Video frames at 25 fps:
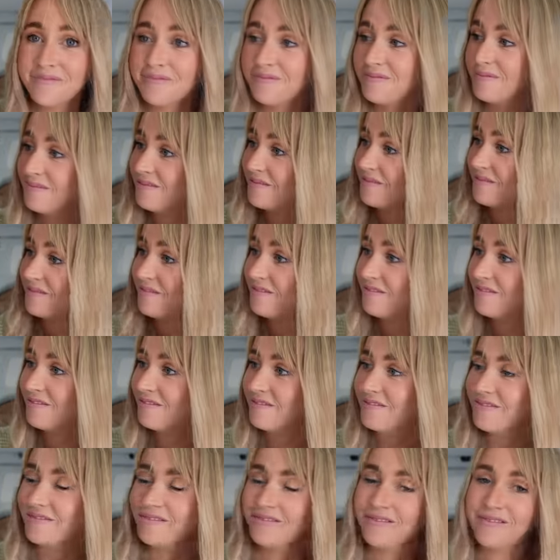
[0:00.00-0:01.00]

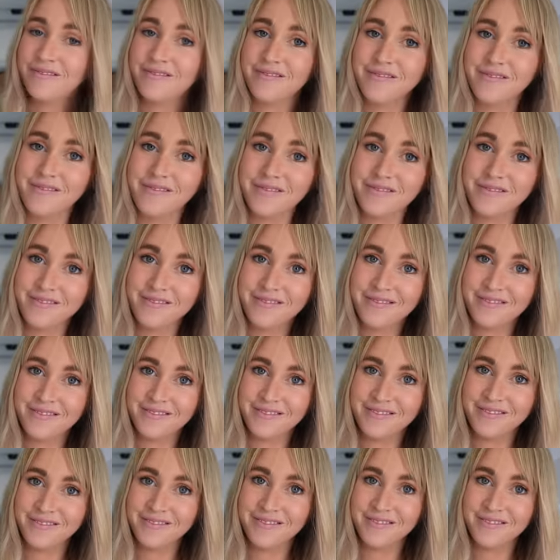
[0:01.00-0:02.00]

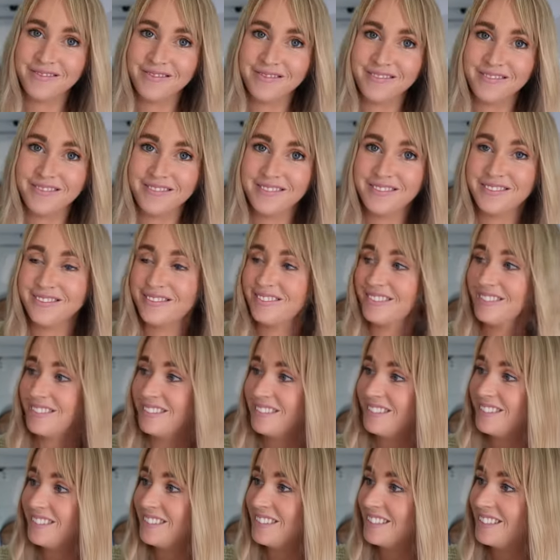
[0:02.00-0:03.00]

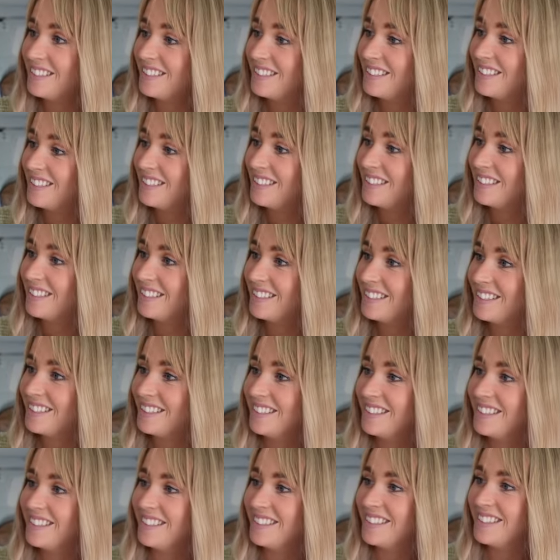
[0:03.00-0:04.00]

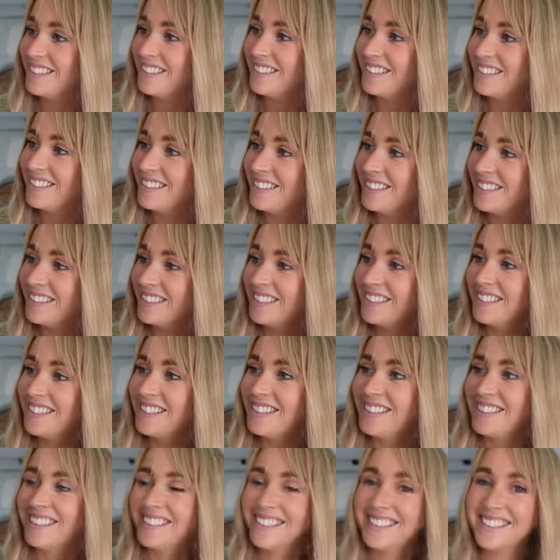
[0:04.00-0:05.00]

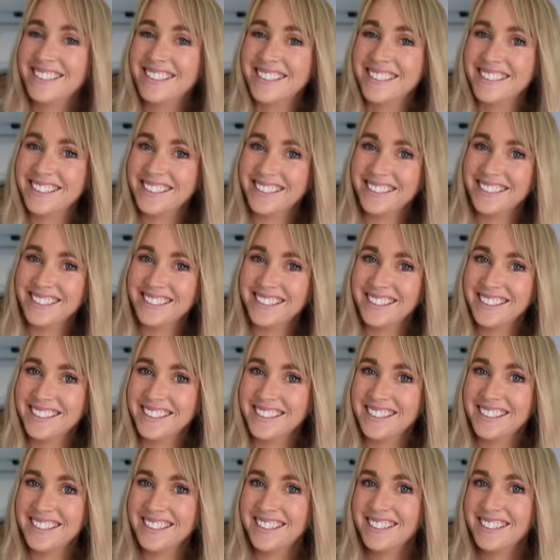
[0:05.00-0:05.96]
(silent)